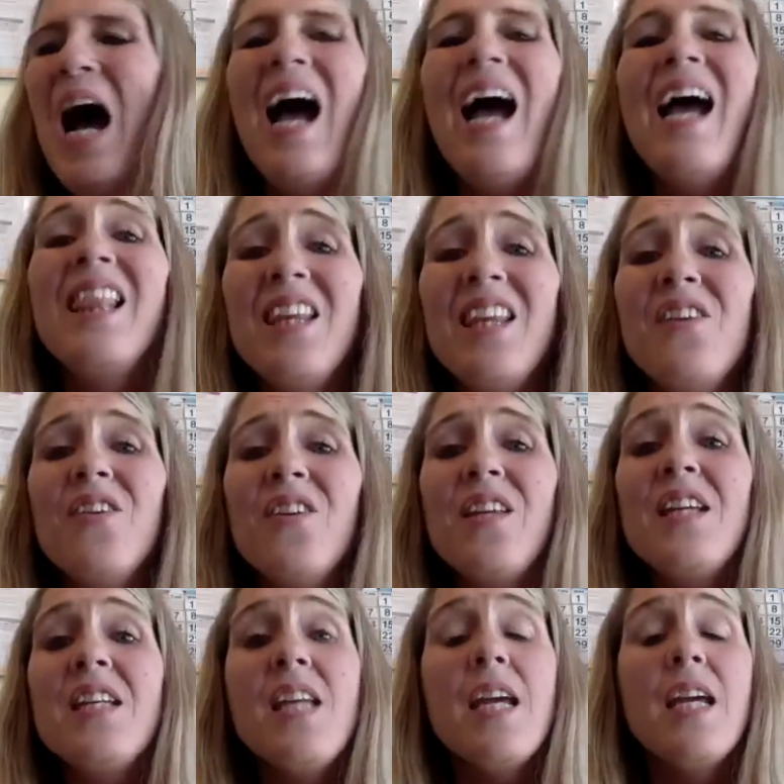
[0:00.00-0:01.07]

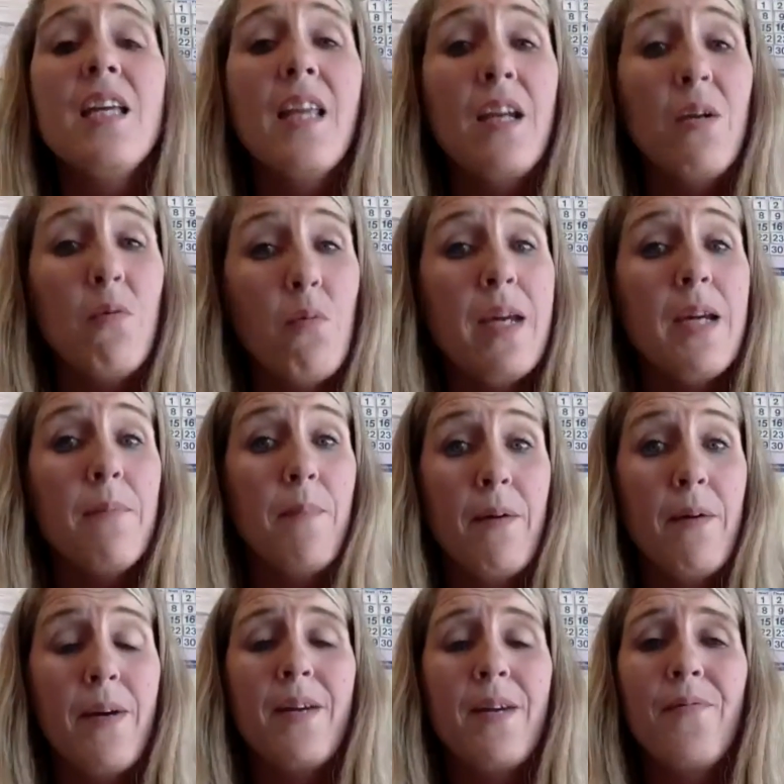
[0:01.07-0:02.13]
literally take it like week by
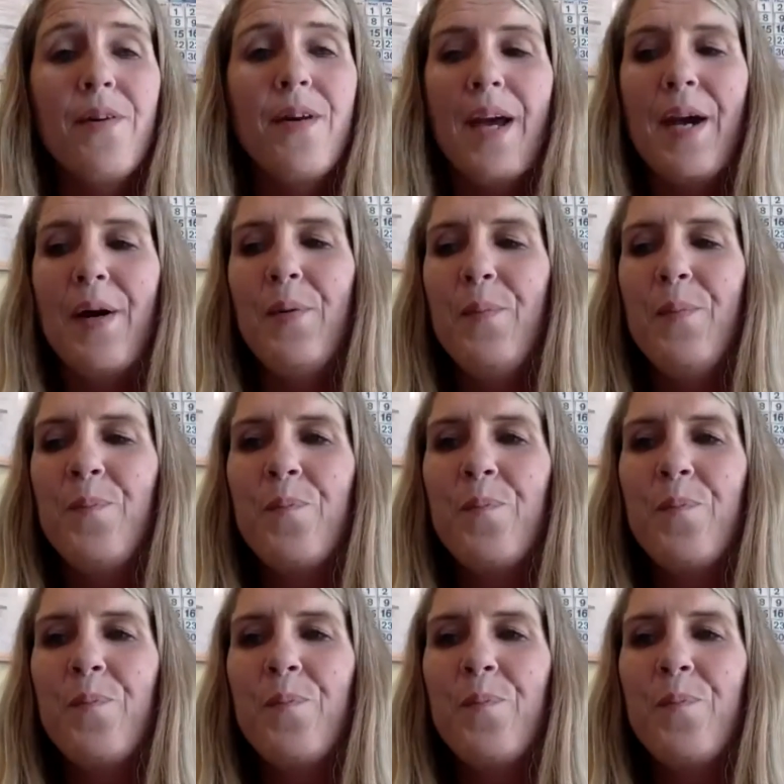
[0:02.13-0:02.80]
week for now.